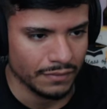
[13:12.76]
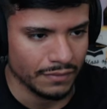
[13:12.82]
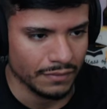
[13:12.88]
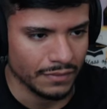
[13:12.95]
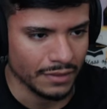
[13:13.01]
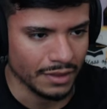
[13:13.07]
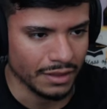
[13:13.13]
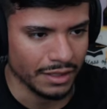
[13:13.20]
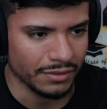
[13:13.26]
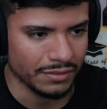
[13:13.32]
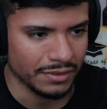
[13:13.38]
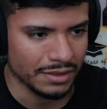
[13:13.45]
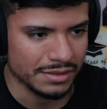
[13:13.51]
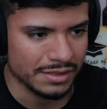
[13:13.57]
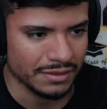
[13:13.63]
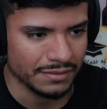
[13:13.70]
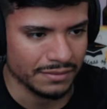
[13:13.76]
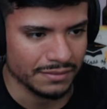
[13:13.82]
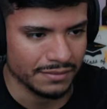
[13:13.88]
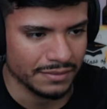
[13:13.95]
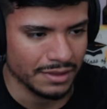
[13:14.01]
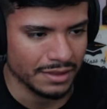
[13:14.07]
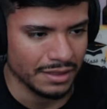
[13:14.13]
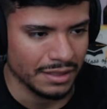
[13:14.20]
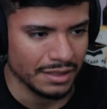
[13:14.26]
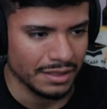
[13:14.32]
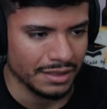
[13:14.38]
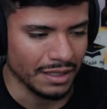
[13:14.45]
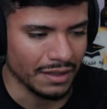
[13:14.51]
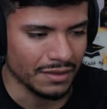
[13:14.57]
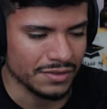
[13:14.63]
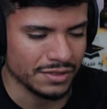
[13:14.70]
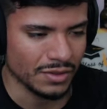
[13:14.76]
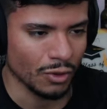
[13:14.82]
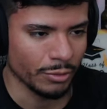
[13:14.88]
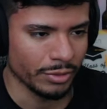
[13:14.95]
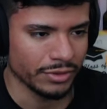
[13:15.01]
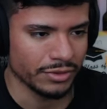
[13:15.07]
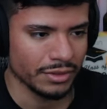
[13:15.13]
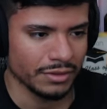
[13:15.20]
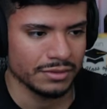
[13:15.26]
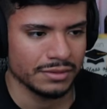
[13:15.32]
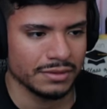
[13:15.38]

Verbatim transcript: No, he wasn't. That was just a horrible throw.